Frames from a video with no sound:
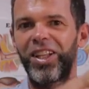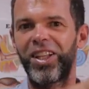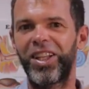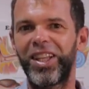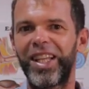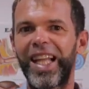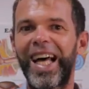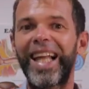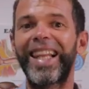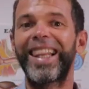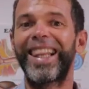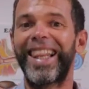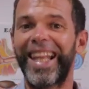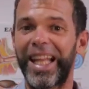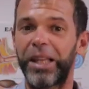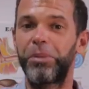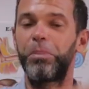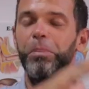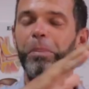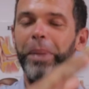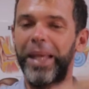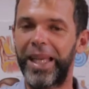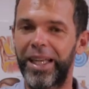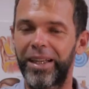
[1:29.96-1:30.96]
not
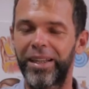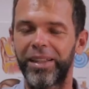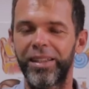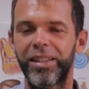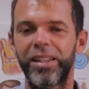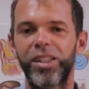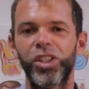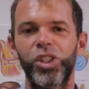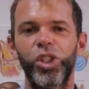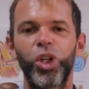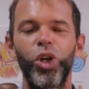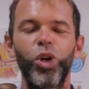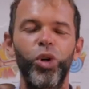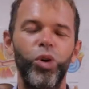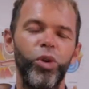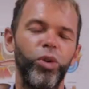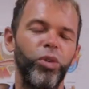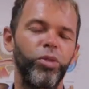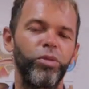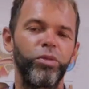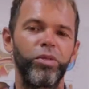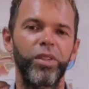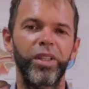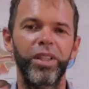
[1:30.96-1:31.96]
that big.
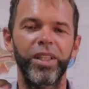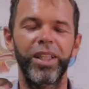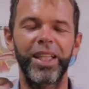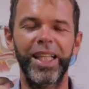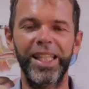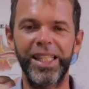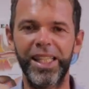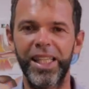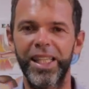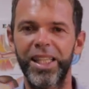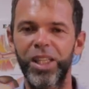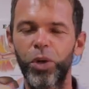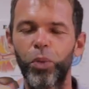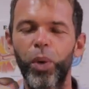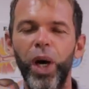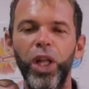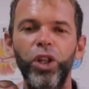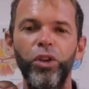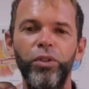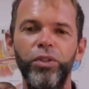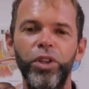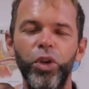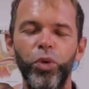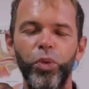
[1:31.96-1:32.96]
So this is
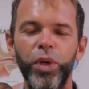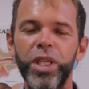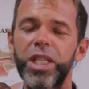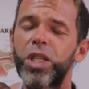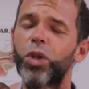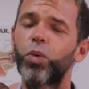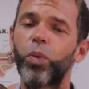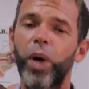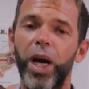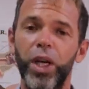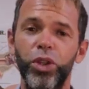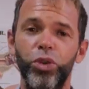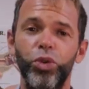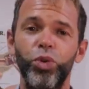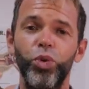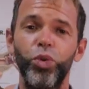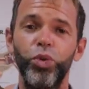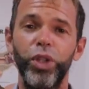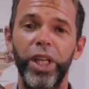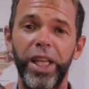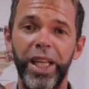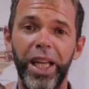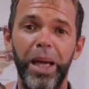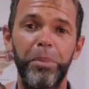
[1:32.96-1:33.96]
one of the reasons why to
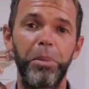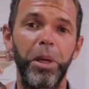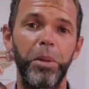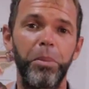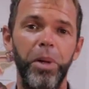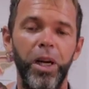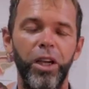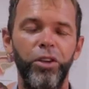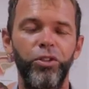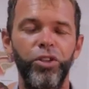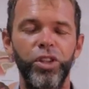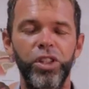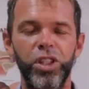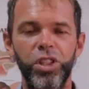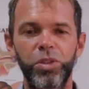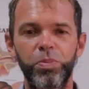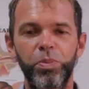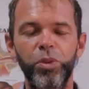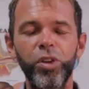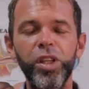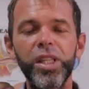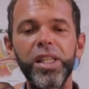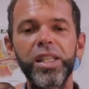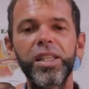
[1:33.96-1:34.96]
do dynamic biofin
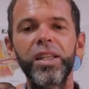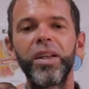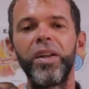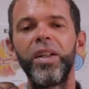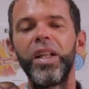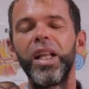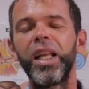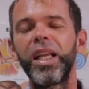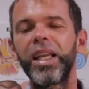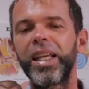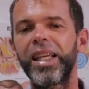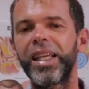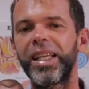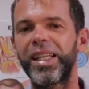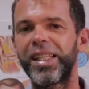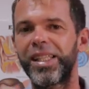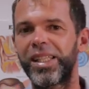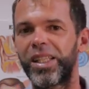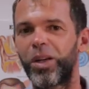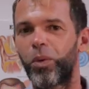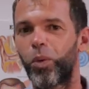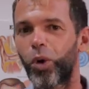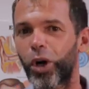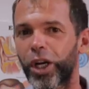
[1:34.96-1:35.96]
sprints
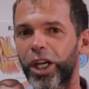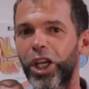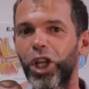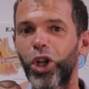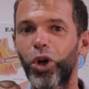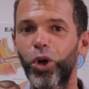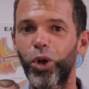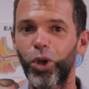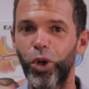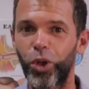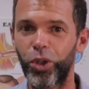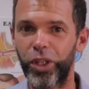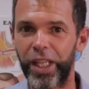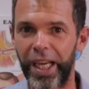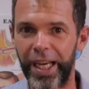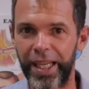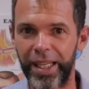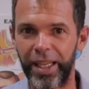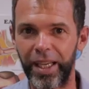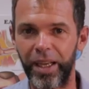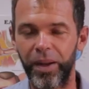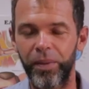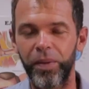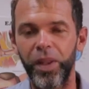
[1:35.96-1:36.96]
is working on your
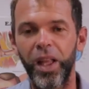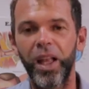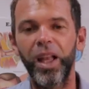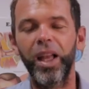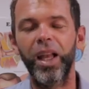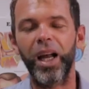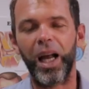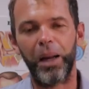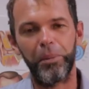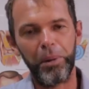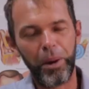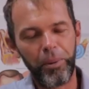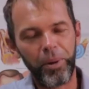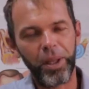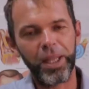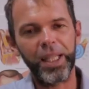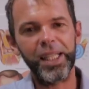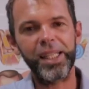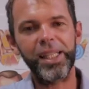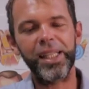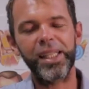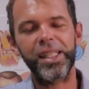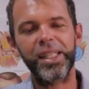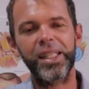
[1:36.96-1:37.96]
technique. However,
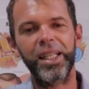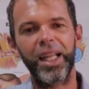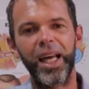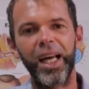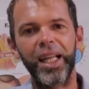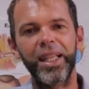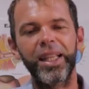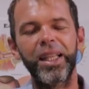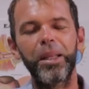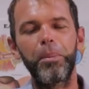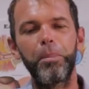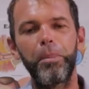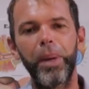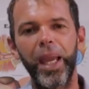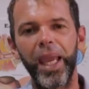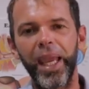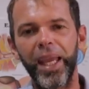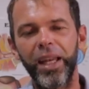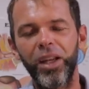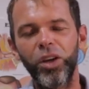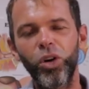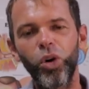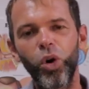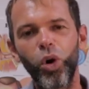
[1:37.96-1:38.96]
this is not the
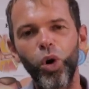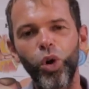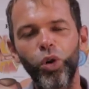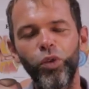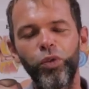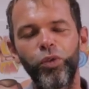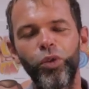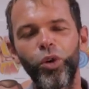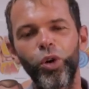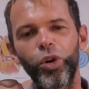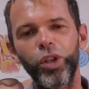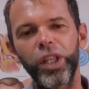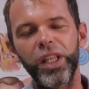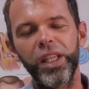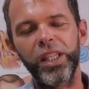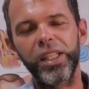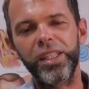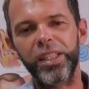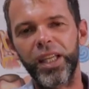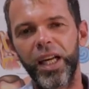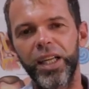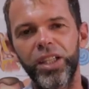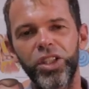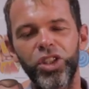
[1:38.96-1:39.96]
main goal for
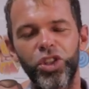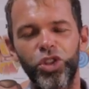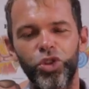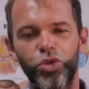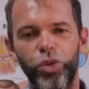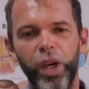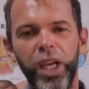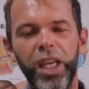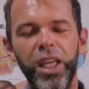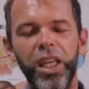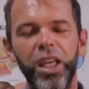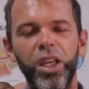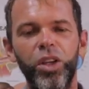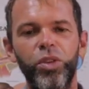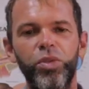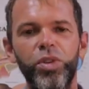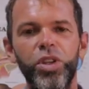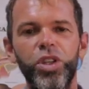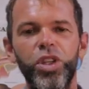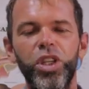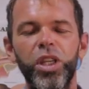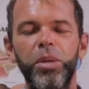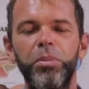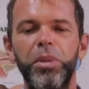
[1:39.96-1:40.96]
such training
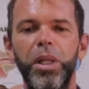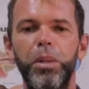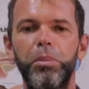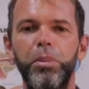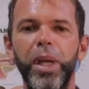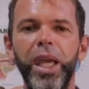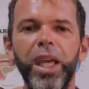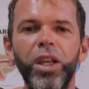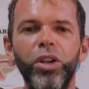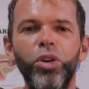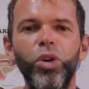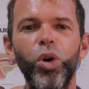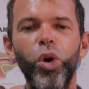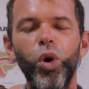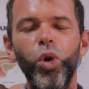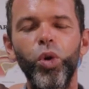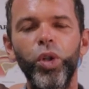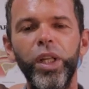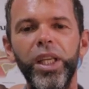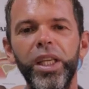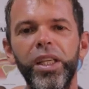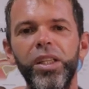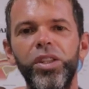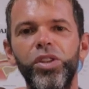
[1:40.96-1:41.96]
regime. The main
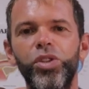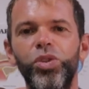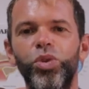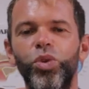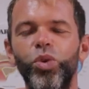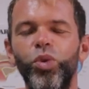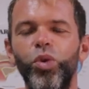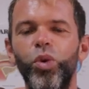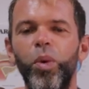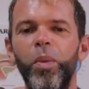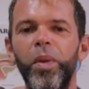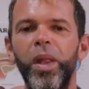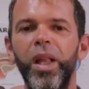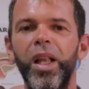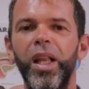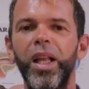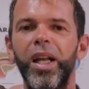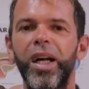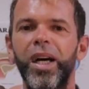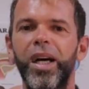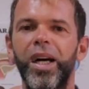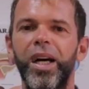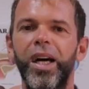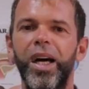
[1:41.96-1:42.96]
goal is to
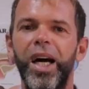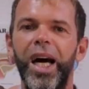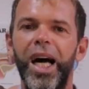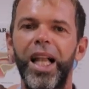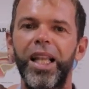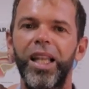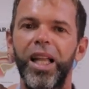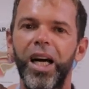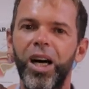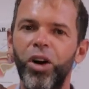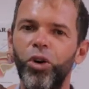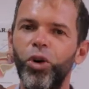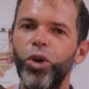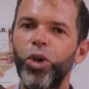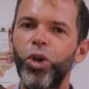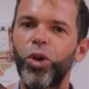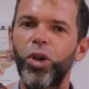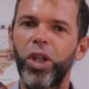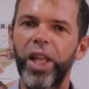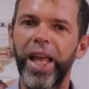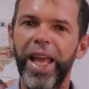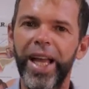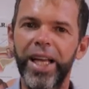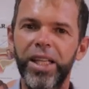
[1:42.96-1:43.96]
allow your
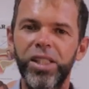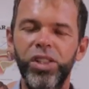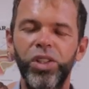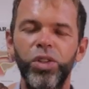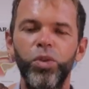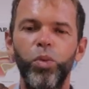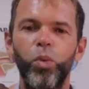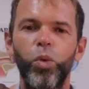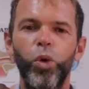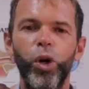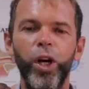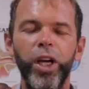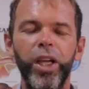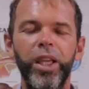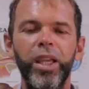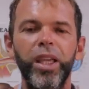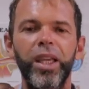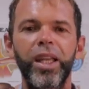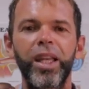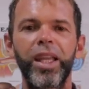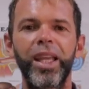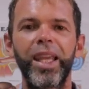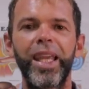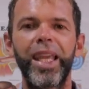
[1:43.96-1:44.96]
legs
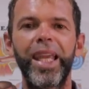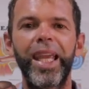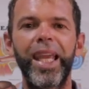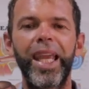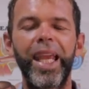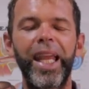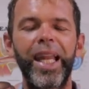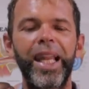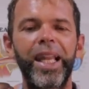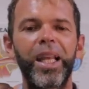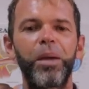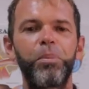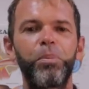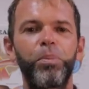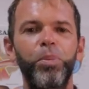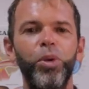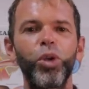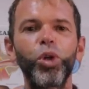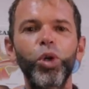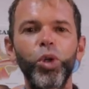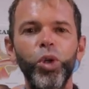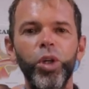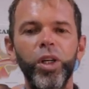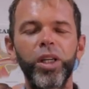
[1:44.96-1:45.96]
working in a
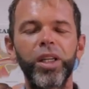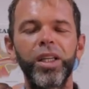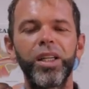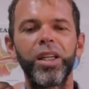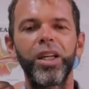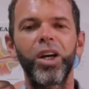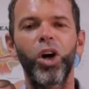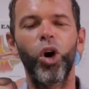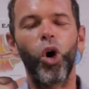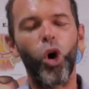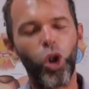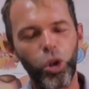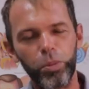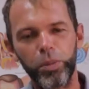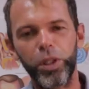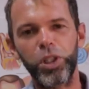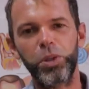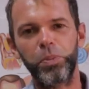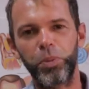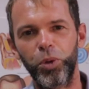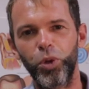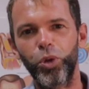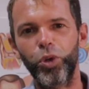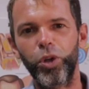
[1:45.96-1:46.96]
pure,
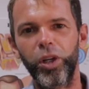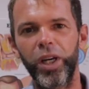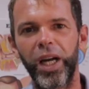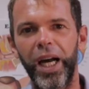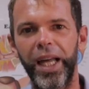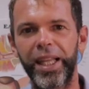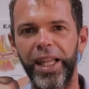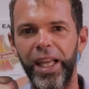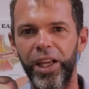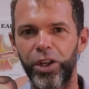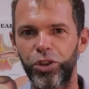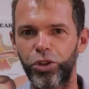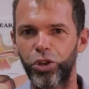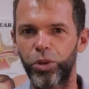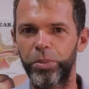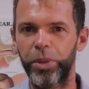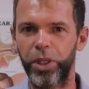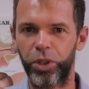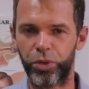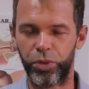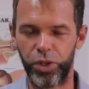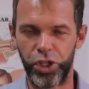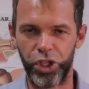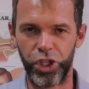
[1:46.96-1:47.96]
almost pure
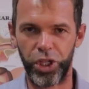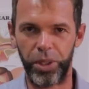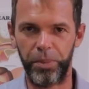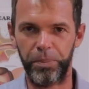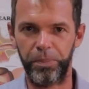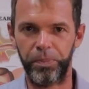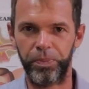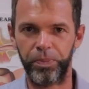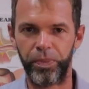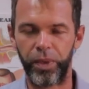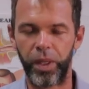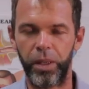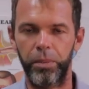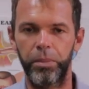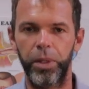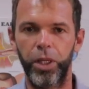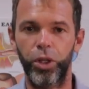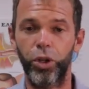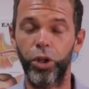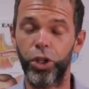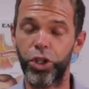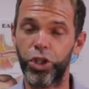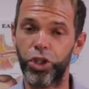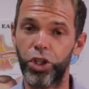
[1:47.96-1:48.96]
anaerobic regime.
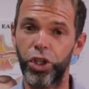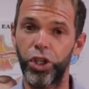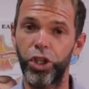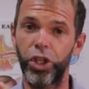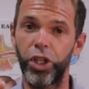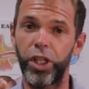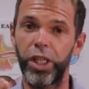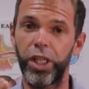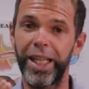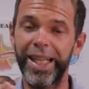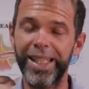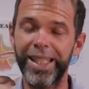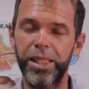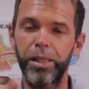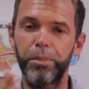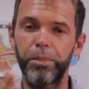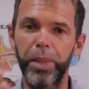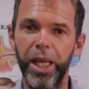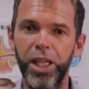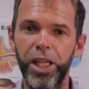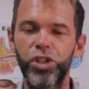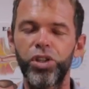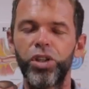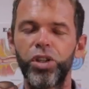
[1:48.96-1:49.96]
Because let's
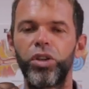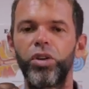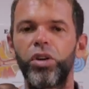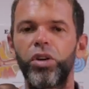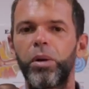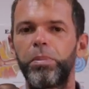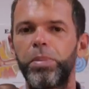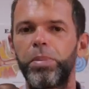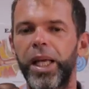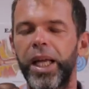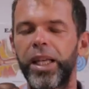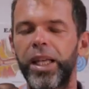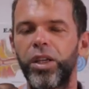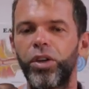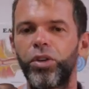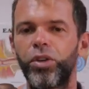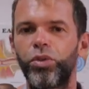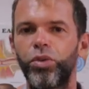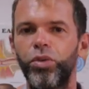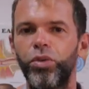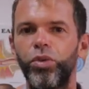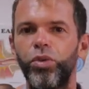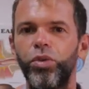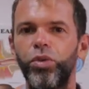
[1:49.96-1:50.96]
imagine you are planning
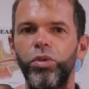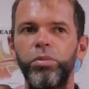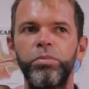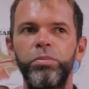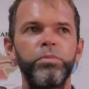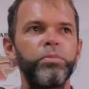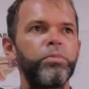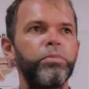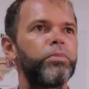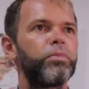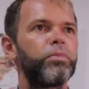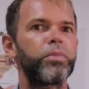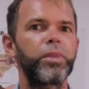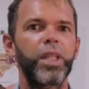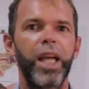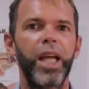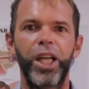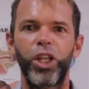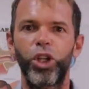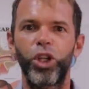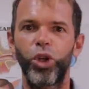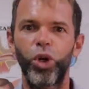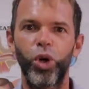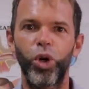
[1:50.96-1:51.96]
to do,
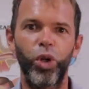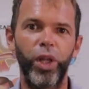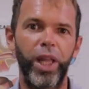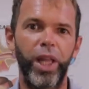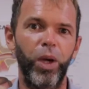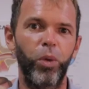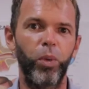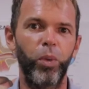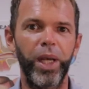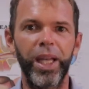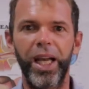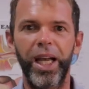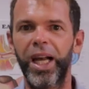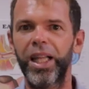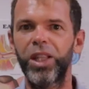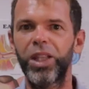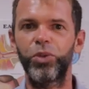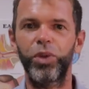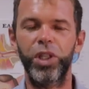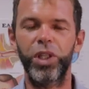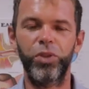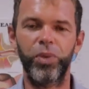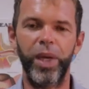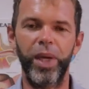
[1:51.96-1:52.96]
I don't know, like
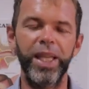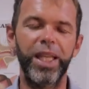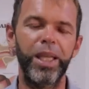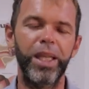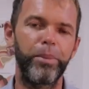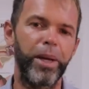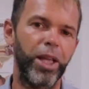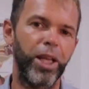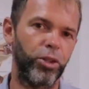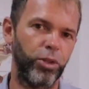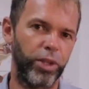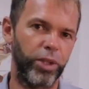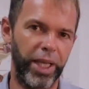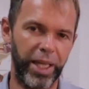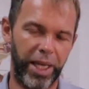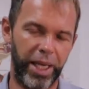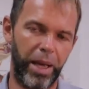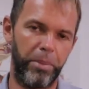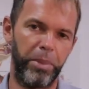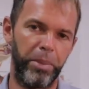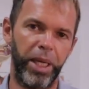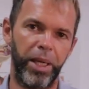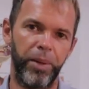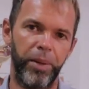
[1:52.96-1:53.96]
120-meter
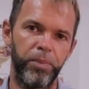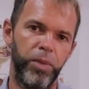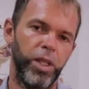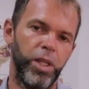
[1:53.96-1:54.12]
dynamic.